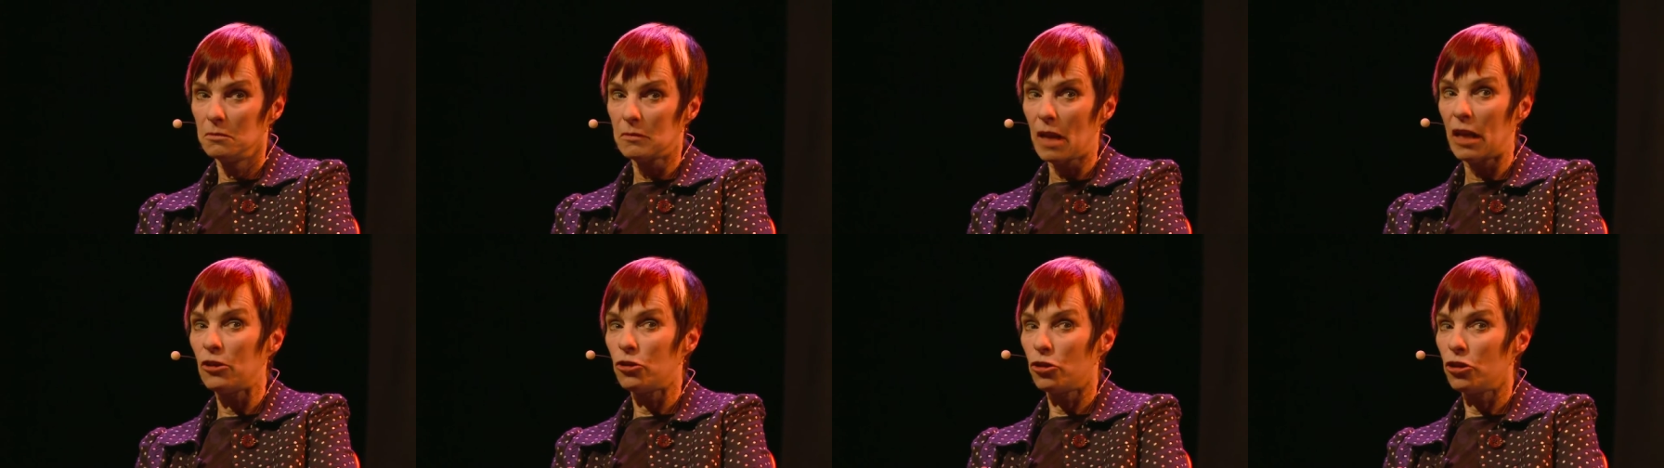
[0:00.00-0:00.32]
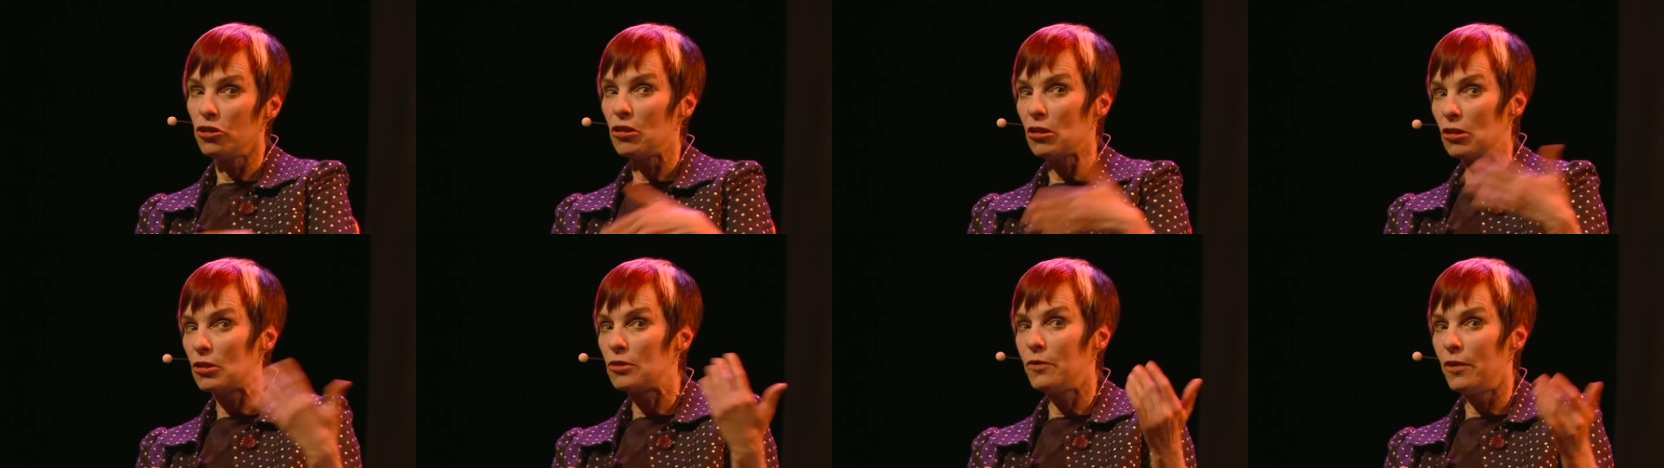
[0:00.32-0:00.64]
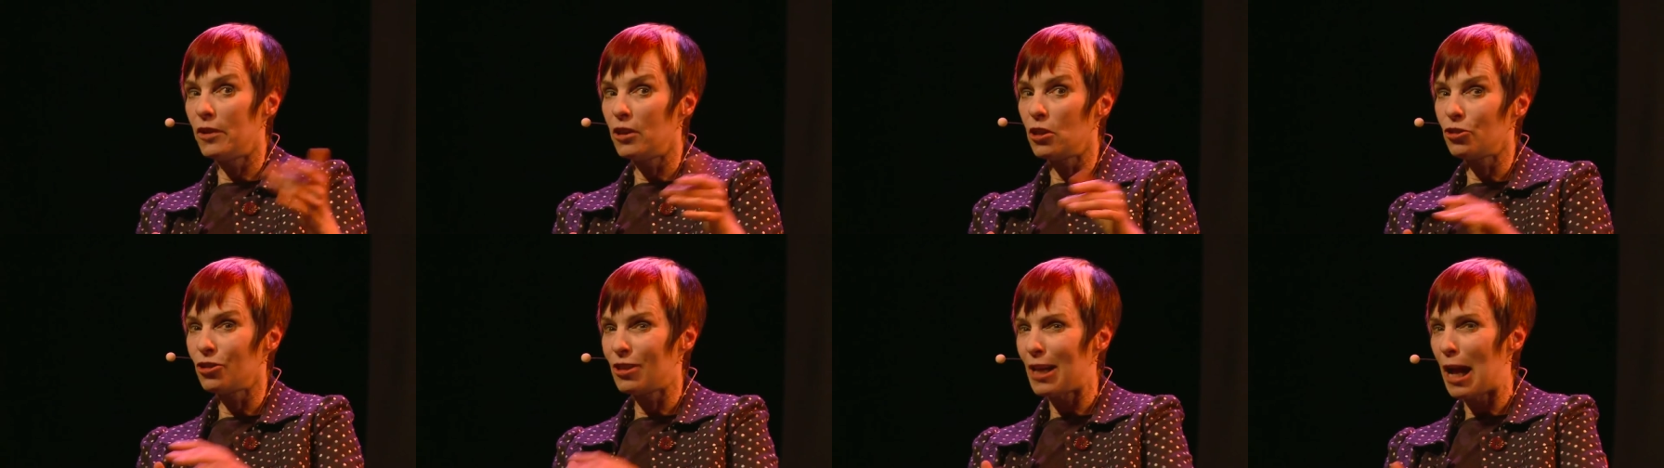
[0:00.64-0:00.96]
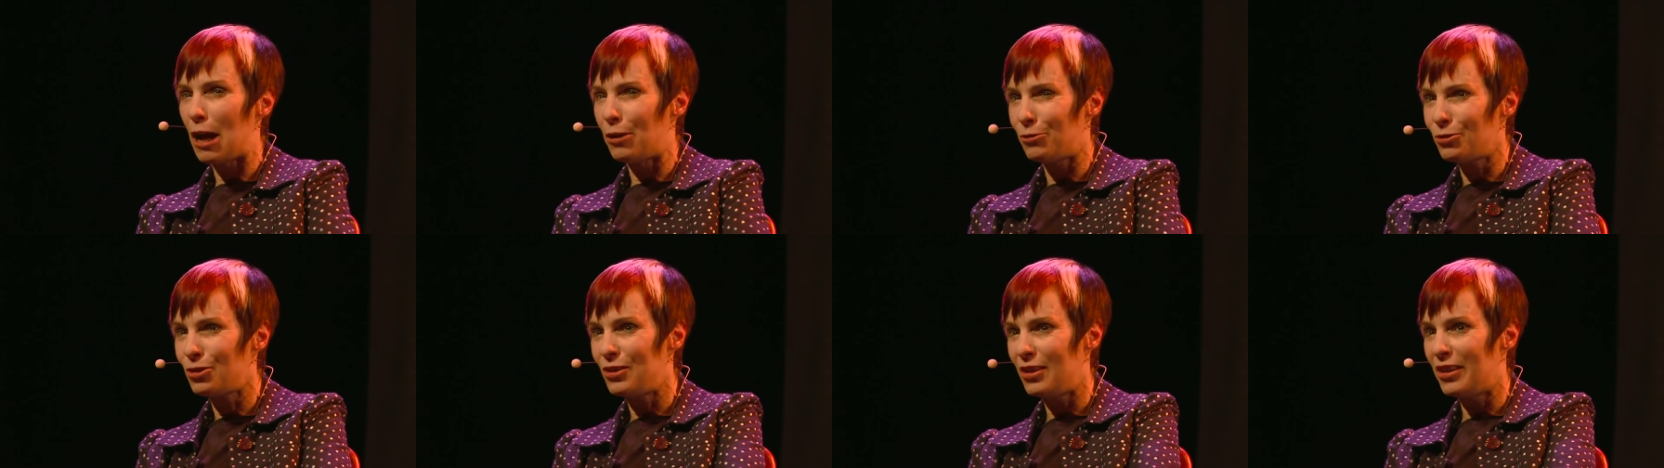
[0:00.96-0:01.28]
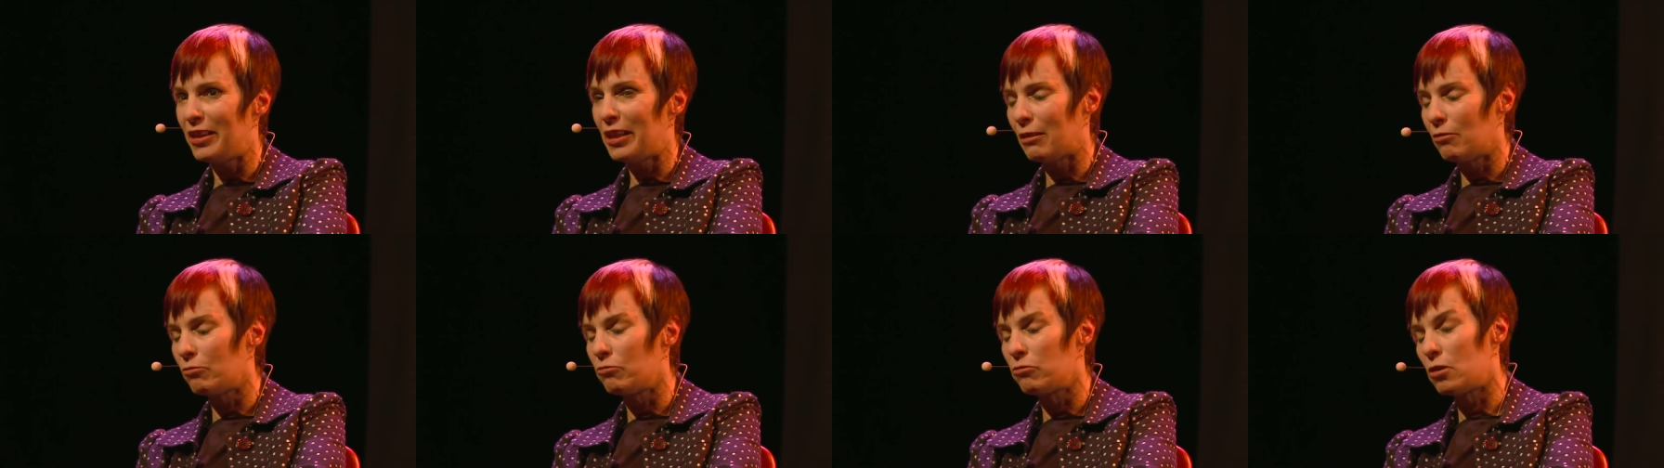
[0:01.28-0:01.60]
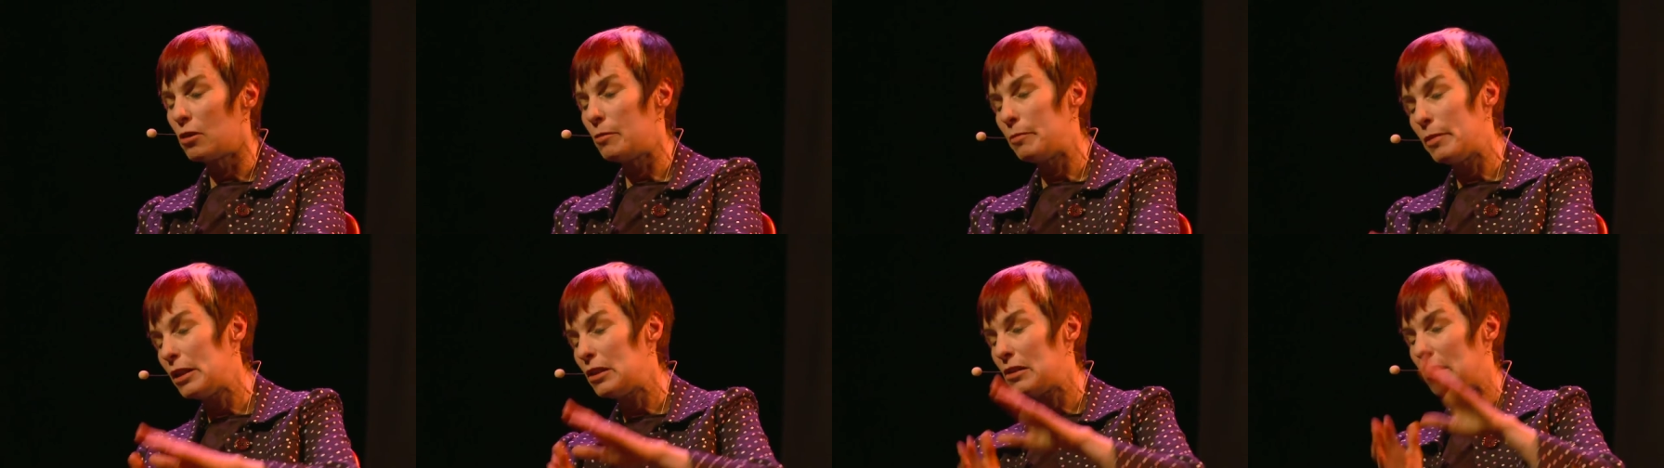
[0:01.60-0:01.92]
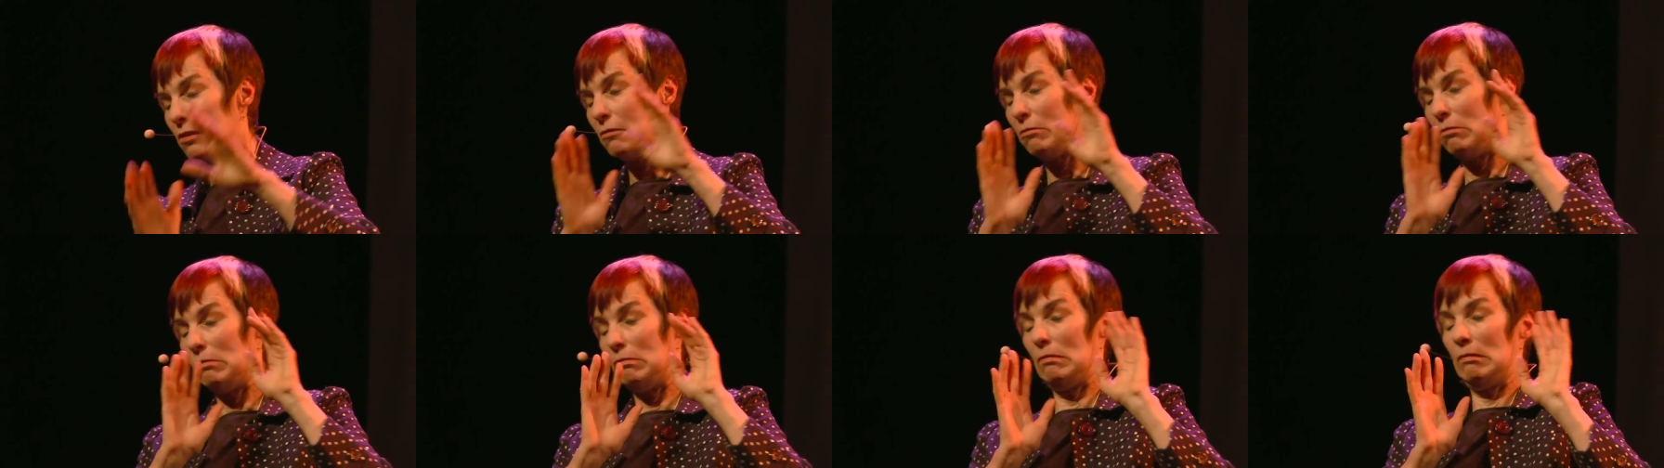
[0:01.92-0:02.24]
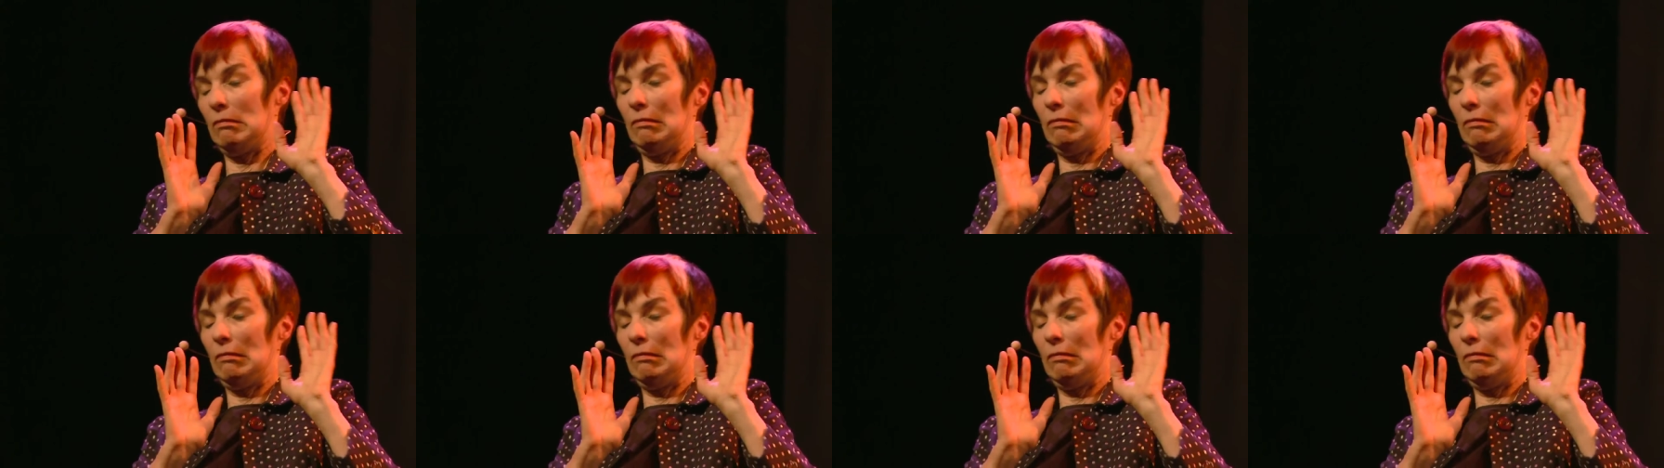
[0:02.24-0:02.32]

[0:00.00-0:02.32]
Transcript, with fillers: And she just finished house sitting for me, so